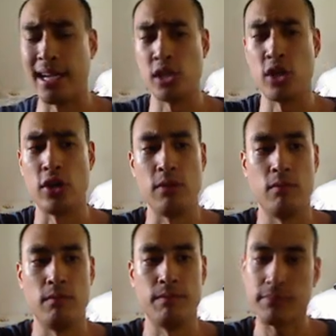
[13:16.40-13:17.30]
show you
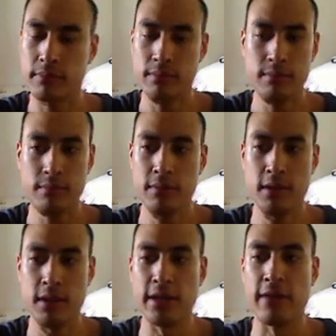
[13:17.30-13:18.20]

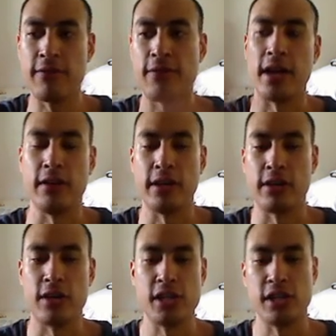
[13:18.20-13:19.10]
the final
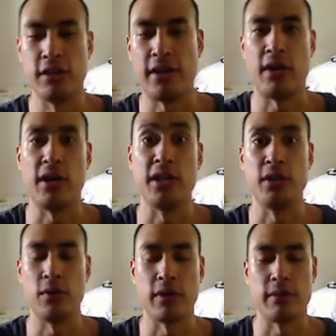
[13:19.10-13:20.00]
iteration of how I do
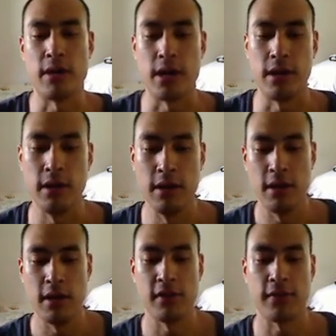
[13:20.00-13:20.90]
it with mine,
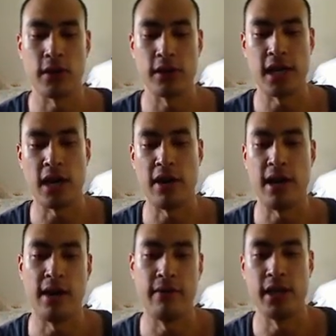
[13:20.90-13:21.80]
as far as how I
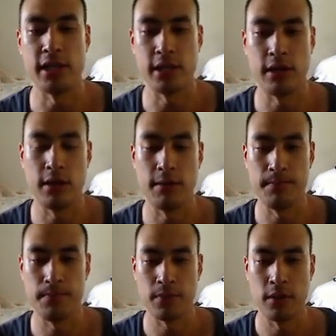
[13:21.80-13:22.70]
have that set up.
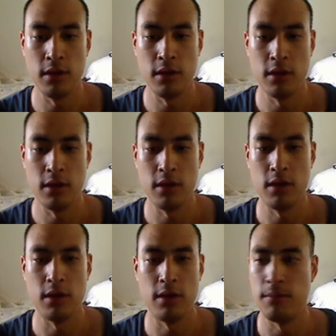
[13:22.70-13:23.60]

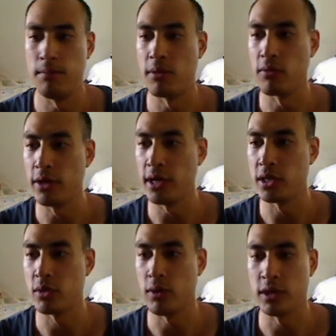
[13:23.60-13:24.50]
But really, I
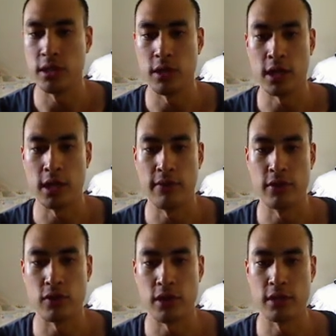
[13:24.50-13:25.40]
just wanted to kind of
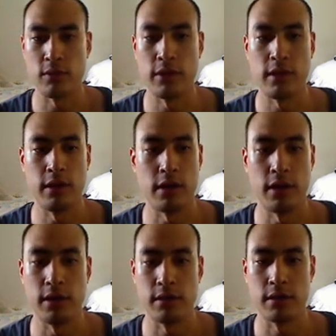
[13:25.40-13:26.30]
address within. All
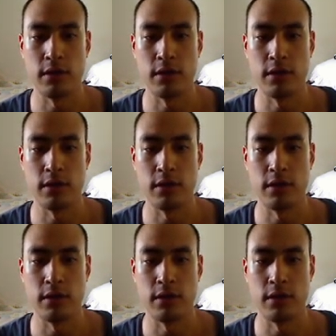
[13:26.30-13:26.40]
right, so